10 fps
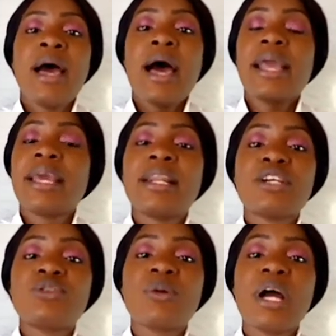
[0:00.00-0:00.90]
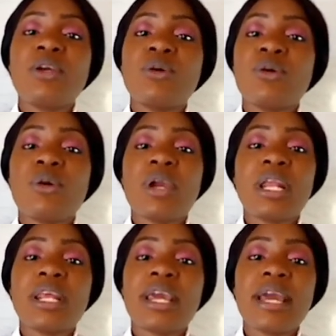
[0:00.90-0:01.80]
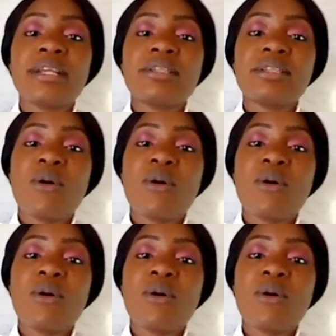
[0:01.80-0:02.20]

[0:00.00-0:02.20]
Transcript: I can assure you, you can get